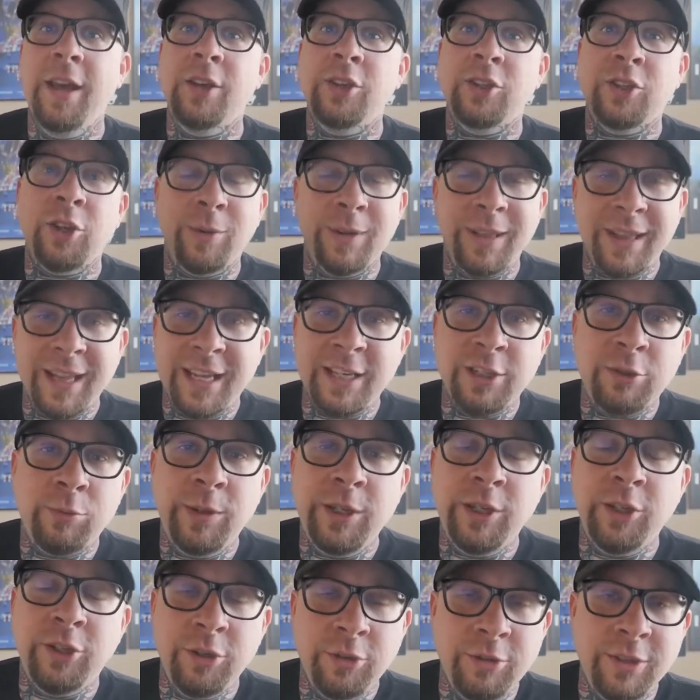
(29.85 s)
So unless
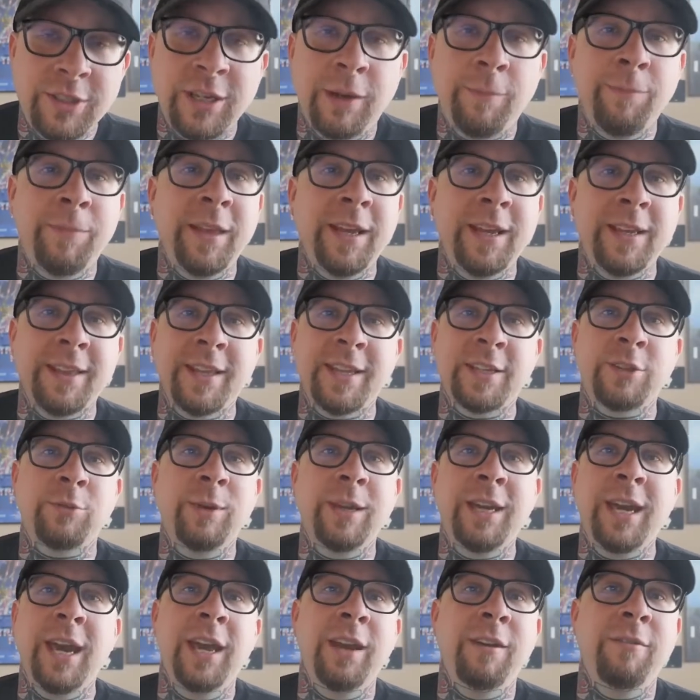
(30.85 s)
we do something, unless
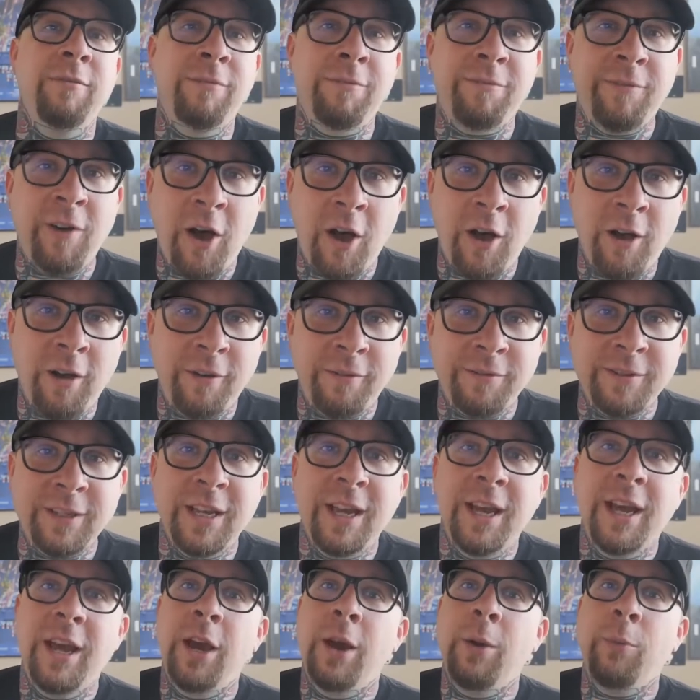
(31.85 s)
we get involved
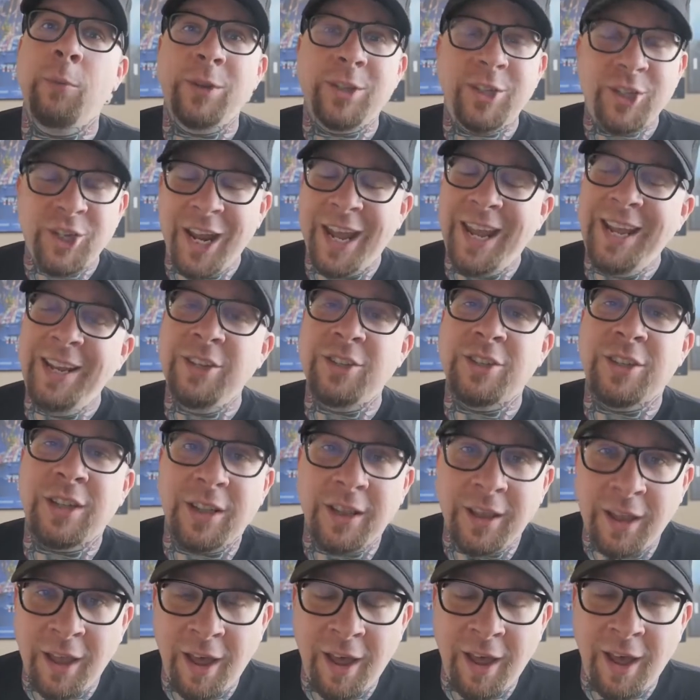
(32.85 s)
and we change the
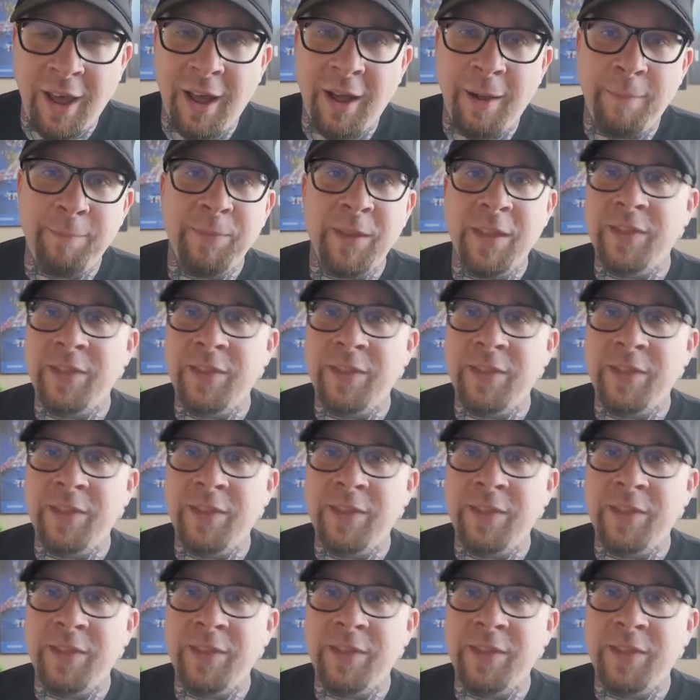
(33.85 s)
law,